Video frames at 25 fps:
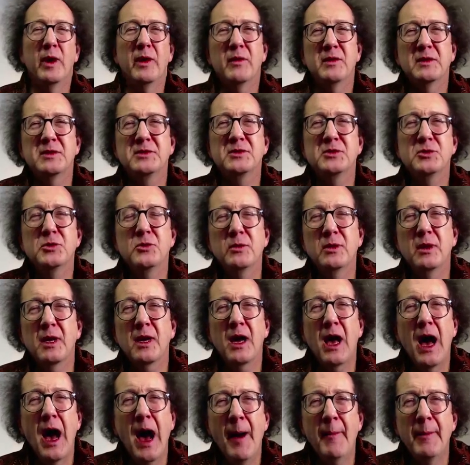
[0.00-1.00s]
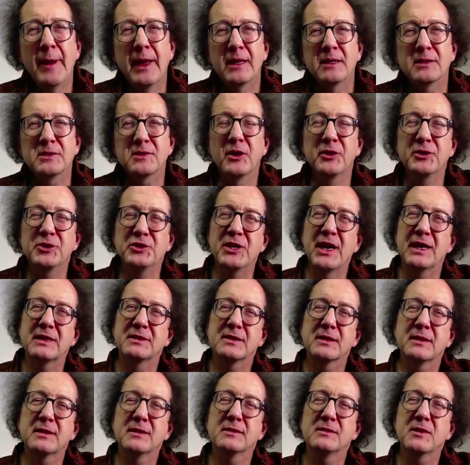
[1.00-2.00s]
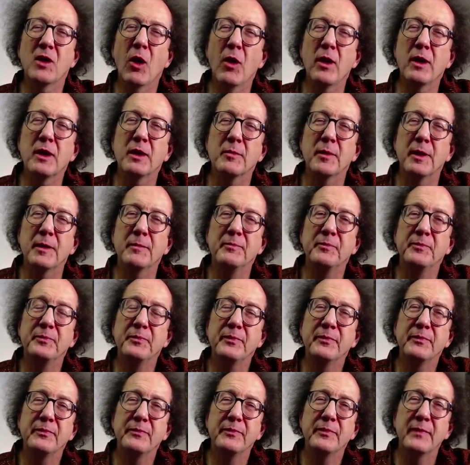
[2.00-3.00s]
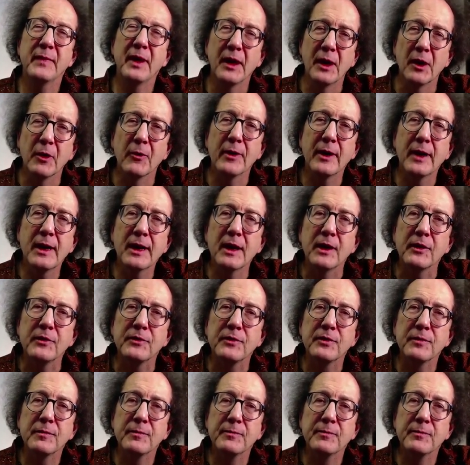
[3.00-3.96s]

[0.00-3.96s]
of the student comments on Jessica's argument. Here it is.